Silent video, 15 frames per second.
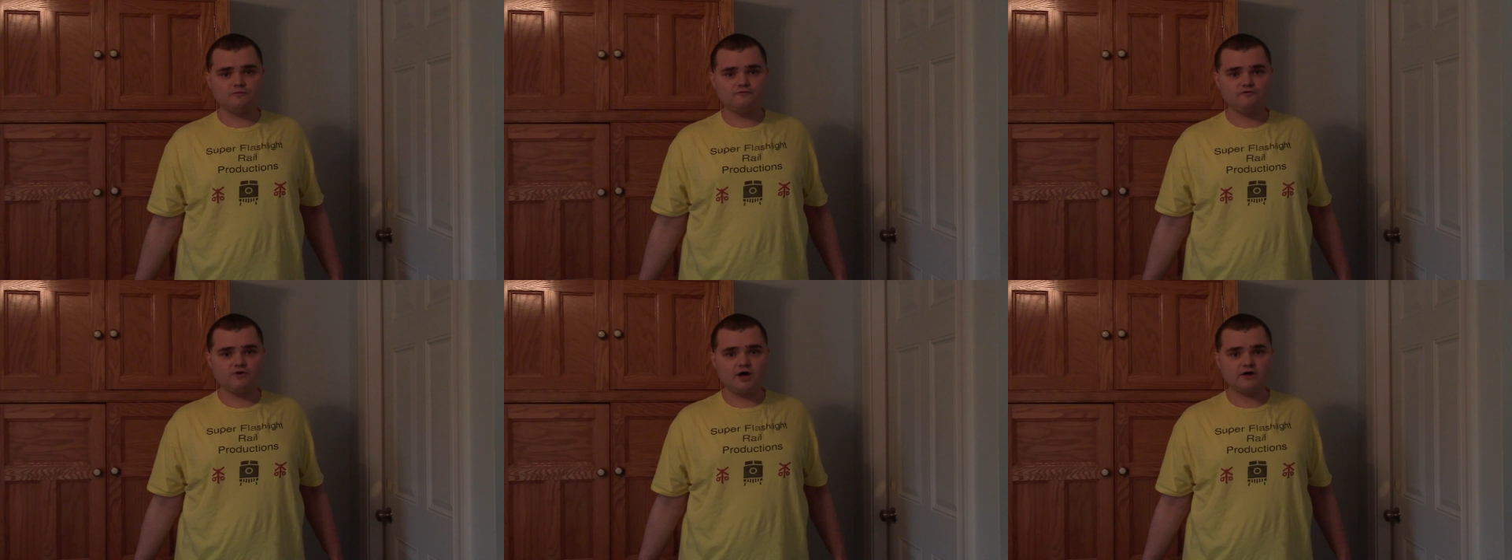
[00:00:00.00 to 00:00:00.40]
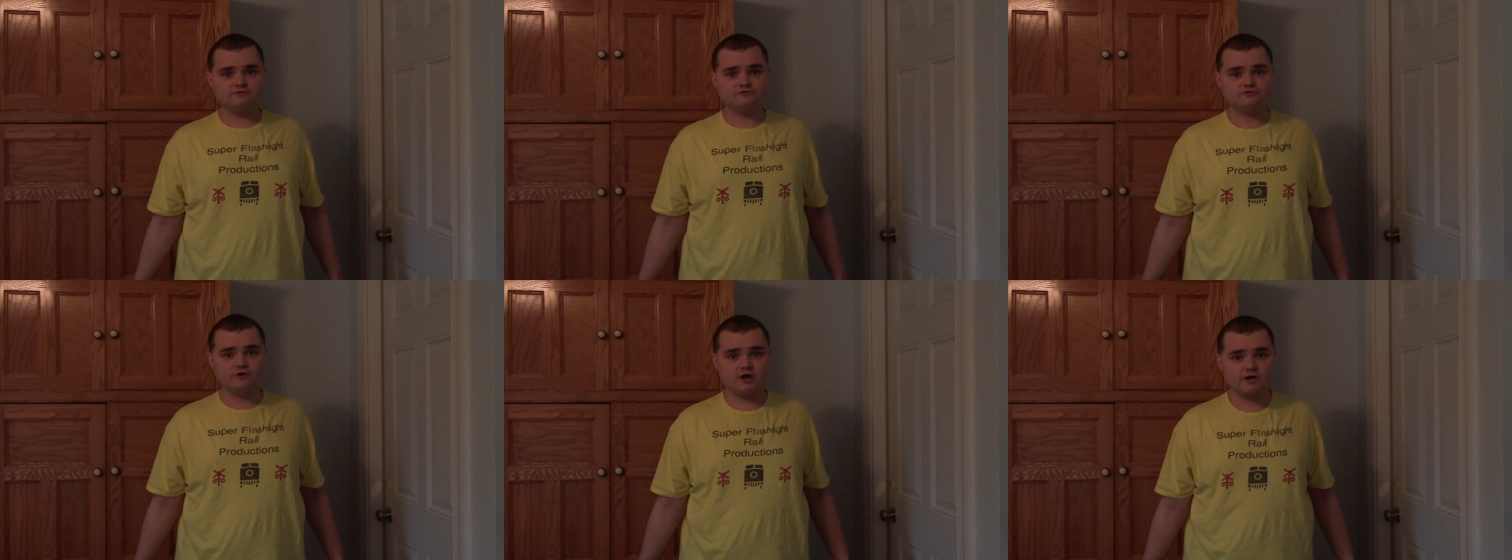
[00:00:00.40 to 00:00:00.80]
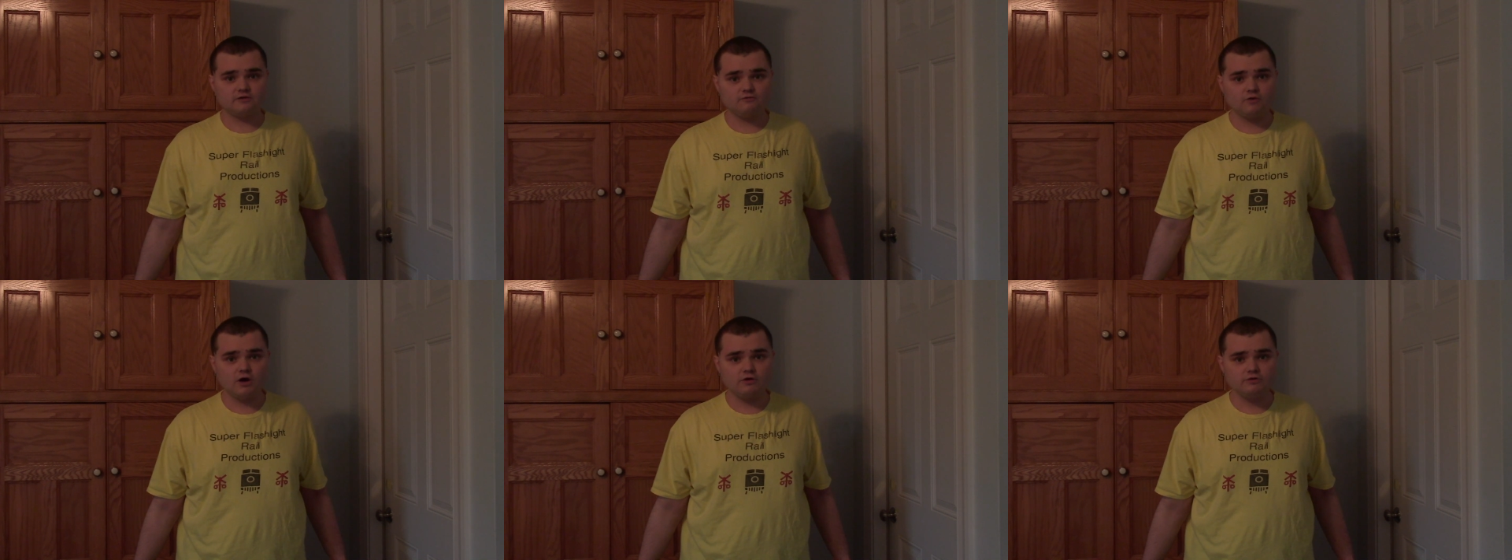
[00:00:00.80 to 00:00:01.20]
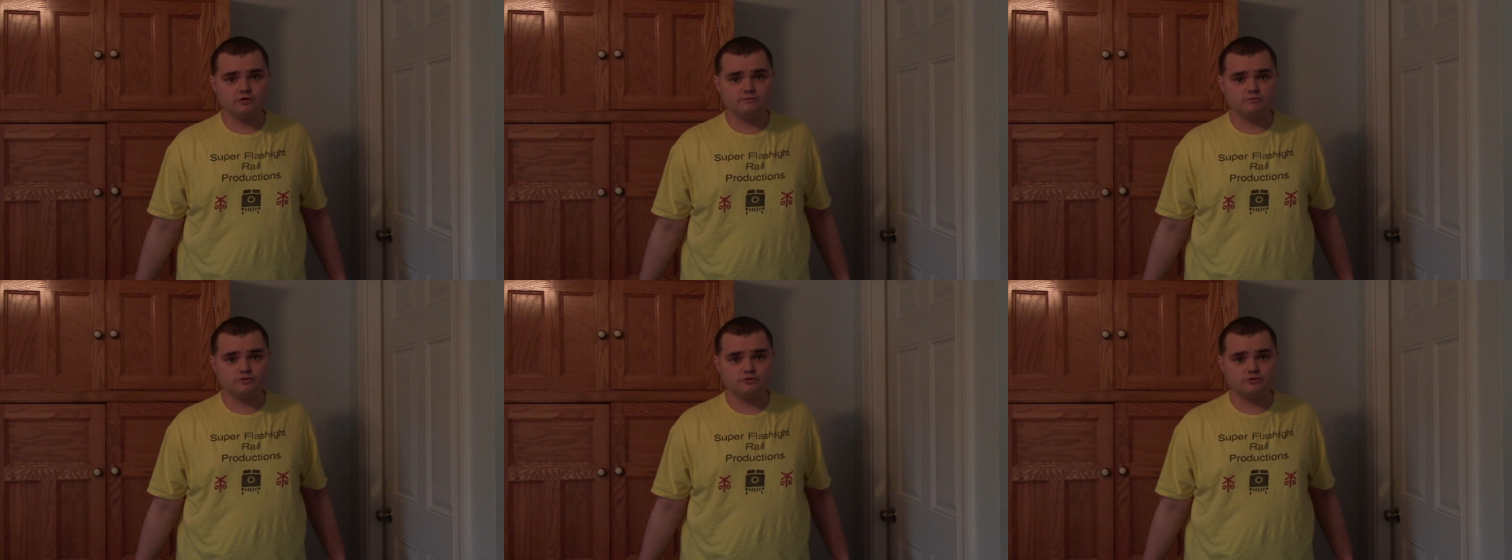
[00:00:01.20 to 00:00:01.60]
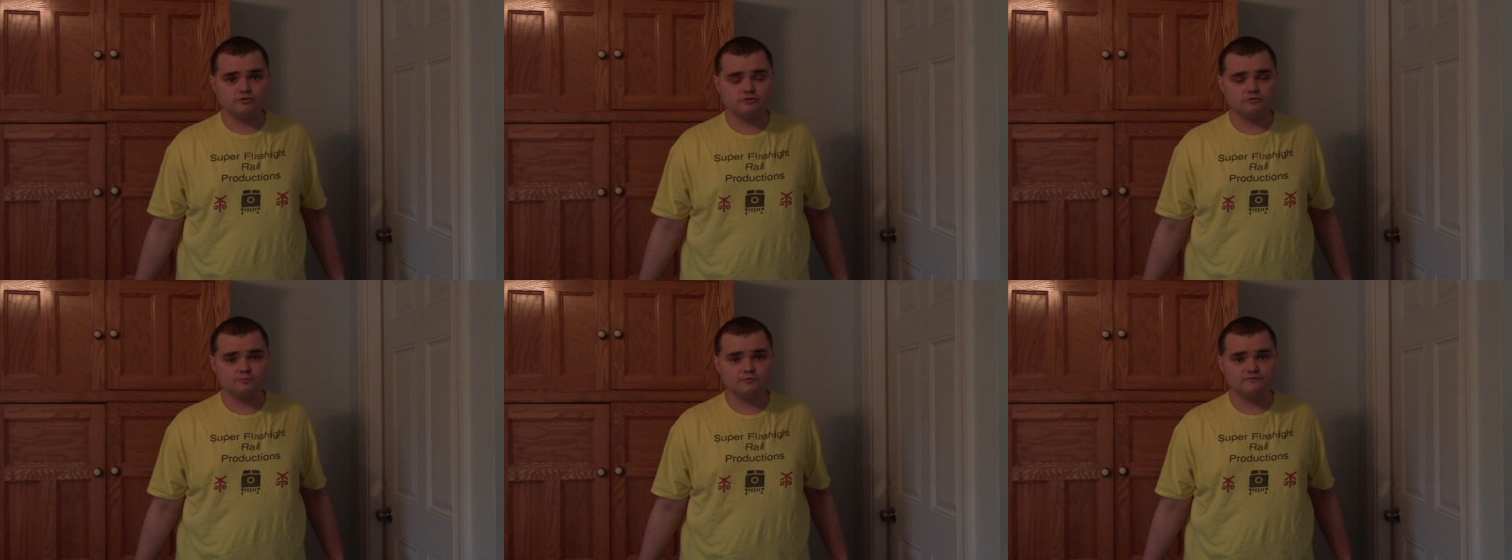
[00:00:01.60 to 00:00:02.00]
Flashlight. Welcome to
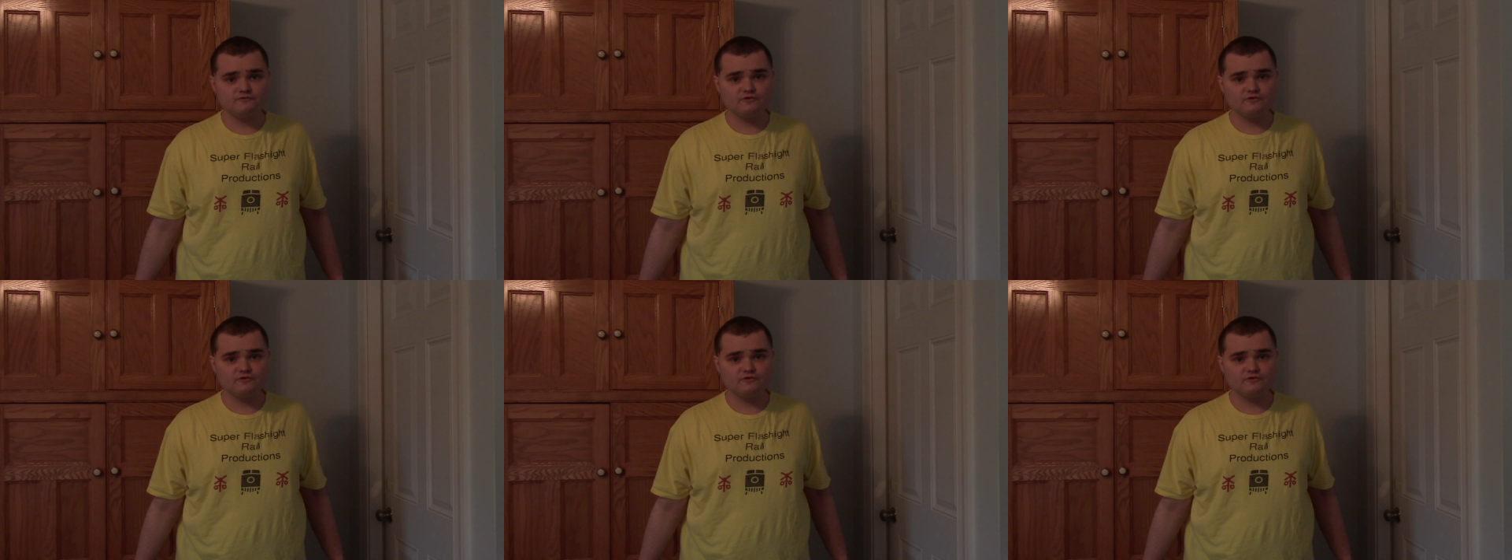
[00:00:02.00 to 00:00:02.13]
Super